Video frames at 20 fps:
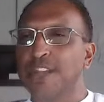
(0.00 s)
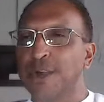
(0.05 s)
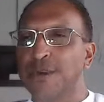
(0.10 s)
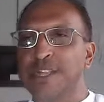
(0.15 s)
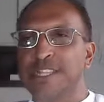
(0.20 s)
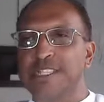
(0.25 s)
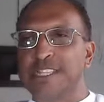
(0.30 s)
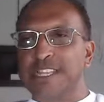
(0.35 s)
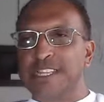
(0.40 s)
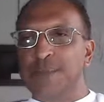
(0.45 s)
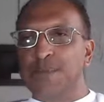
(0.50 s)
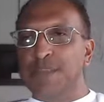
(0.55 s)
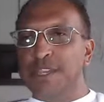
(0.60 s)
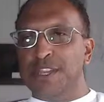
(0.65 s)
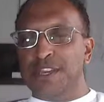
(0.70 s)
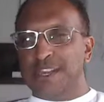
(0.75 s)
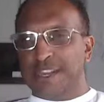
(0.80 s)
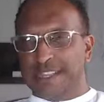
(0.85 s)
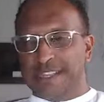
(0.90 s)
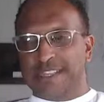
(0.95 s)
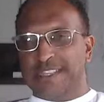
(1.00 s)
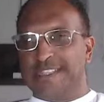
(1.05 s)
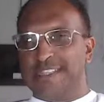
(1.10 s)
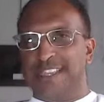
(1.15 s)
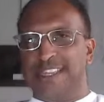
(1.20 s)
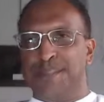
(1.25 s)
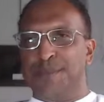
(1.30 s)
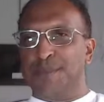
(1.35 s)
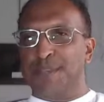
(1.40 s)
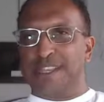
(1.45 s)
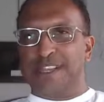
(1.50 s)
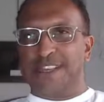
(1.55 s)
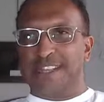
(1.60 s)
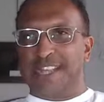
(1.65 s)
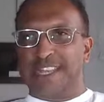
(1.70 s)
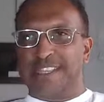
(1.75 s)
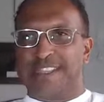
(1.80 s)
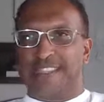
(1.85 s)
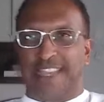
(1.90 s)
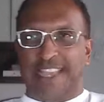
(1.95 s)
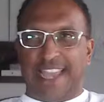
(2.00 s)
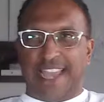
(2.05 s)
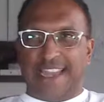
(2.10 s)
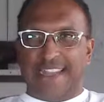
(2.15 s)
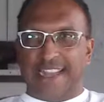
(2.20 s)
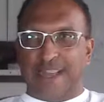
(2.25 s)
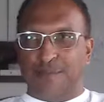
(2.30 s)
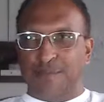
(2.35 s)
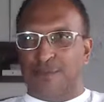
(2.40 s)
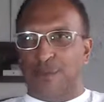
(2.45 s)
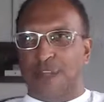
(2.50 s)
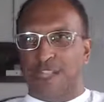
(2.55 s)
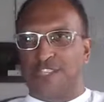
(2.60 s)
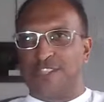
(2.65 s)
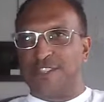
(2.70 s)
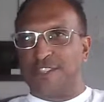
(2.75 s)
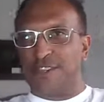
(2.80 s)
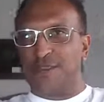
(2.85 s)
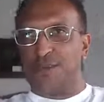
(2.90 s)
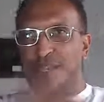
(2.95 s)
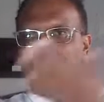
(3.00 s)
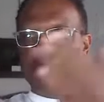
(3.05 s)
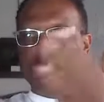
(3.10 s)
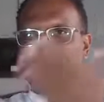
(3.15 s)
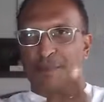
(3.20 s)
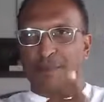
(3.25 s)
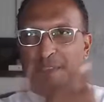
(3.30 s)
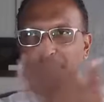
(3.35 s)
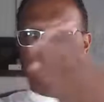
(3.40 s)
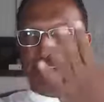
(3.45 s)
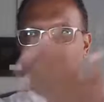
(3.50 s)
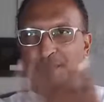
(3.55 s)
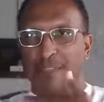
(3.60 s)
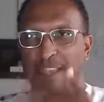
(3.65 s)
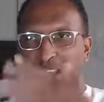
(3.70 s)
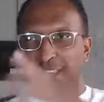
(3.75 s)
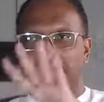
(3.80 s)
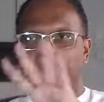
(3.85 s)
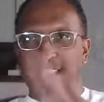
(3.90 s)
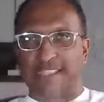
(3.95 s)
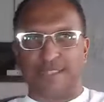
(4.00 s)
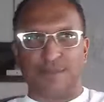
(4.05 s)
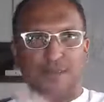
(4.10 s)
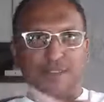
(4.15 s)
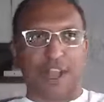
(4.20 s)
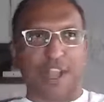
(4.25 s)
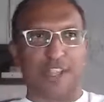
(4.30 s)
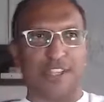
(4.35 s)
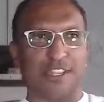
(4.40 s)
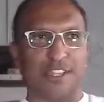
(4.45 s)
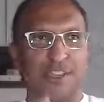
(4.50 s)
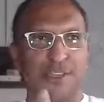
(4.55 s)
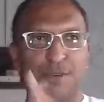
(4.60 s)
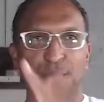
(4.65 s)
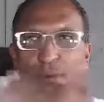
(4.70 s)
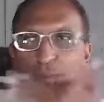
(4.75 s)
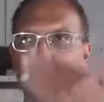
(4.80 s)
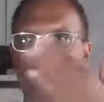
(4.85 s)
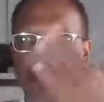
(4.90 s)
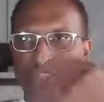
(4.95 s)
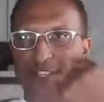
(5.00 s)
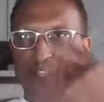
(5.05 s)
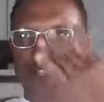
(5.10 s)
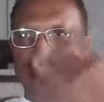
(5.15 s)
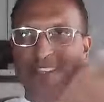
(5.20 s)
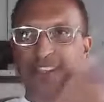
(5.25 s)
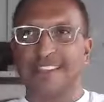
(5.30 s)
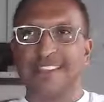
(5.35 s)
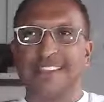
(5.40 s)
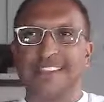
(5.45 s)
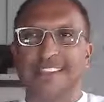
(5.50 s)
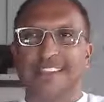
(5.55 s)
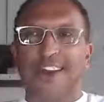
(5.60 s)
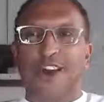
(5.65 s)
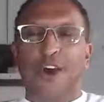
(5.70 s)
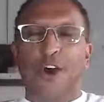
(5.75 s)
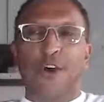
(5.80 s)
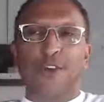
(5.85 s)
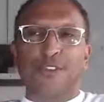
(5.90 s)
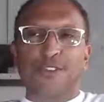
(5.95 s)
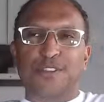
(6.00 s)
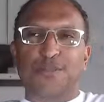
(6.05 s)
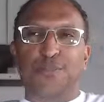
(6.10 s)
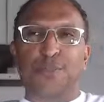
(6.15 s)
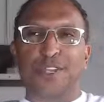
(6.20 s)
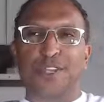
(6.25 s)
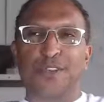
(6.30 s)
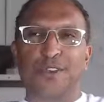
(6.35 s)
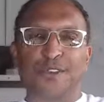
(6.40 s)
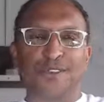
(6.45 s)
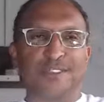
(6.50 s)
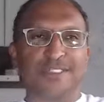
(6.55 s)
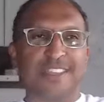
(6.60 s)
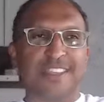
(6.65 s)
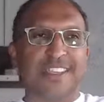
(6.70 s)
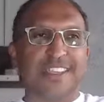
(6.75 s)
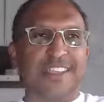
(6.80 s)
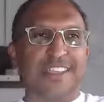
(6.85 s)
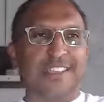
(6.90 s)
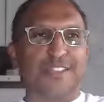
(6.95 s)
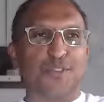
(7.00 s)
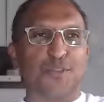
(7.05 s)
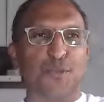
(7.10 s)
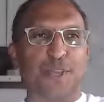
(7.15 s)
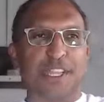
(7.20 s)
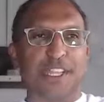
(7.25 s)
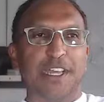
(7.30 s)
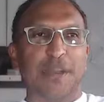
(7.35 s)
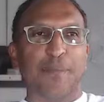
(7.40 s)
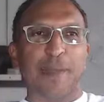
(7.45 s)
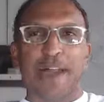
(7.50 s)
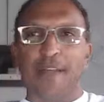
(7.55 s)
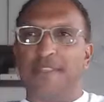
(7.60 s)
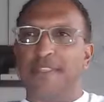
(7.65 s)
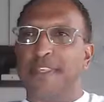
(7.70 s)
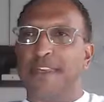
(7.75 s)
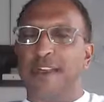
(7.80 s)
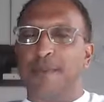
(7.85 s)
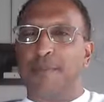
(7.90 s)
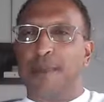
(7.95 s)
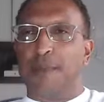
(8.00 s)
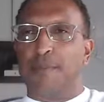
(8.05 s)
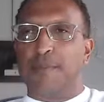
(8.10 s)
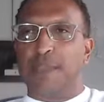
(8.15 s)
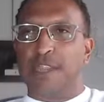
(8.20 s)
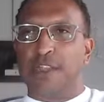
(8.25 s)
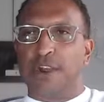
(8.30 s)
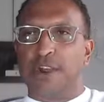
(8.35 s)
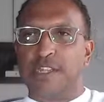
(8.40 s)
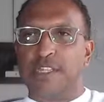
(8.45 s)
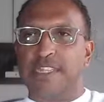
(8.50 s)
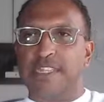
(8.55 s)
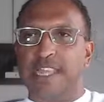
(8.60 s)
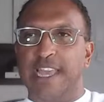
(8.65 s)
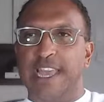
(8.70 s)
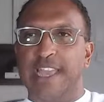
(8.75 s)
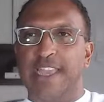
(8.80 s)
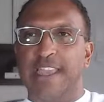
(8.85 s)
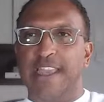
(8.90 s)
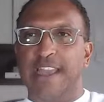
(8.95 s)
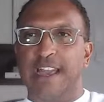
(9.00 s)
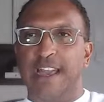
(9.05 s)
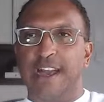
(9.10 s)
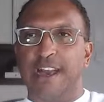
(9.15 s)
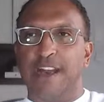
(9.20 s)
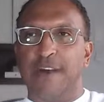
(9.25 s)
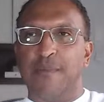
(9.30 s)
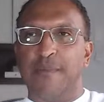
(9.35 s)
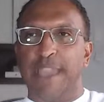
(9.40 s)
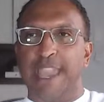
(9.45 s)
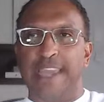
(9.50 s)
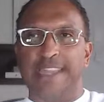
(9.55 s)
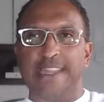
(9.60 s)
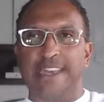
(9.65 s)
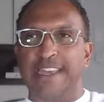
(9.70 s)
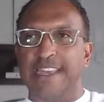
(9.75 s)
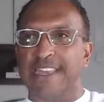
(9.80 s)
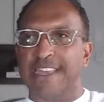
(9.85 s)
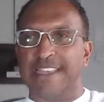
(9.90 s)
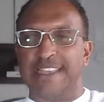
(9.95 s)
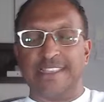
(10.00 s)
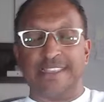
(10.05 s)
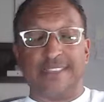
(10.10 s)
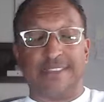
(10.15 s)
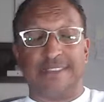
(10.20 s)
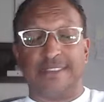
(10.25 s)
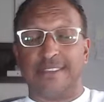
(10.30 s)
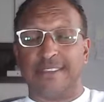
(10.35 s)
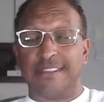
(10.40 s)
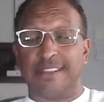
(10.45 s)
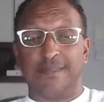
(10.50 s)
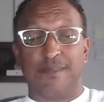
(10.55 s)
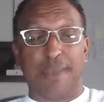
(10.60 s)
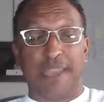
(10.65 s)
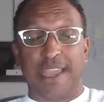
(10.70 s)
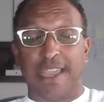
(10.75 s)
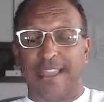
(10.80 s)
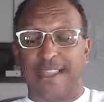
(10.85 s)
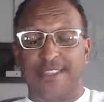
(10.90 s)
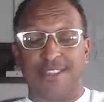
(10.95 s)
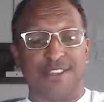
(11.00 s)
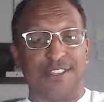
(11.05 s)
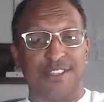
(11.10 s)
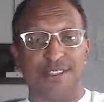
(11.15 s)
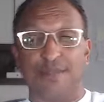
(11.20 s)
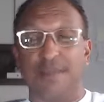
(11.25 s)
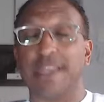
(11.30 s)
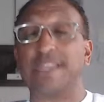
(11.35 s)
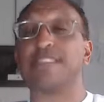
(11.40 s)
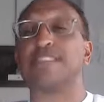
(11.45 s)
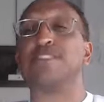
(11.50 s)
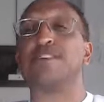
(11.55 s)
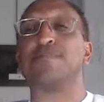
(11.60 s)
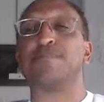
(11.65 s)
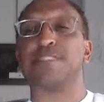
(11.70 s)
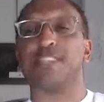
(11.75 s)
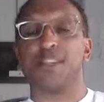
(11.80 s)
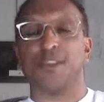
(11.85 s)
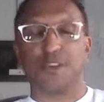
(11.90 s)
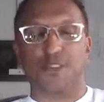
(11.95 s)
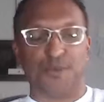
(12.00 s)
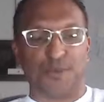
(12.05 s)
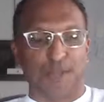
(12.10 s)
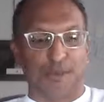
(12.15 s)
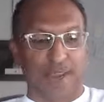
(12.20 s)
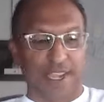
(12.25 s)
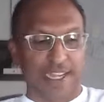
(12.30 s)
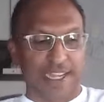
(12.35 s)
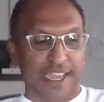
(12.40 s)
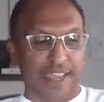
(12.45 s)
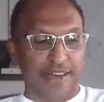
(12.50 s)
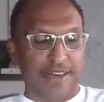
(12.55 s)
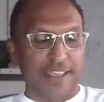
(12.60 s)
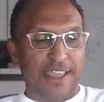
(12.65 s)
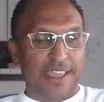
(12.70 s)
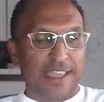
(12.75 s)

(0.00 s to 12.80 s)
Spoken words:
It's going to be good. It's going to be good. I see, and I'm watching the tweets come in. I'm like, as I'm talking to you, I'm watching all the speakers tweet about being on today. Anna is, man, she's amazing. I'm seeing her tweet right now.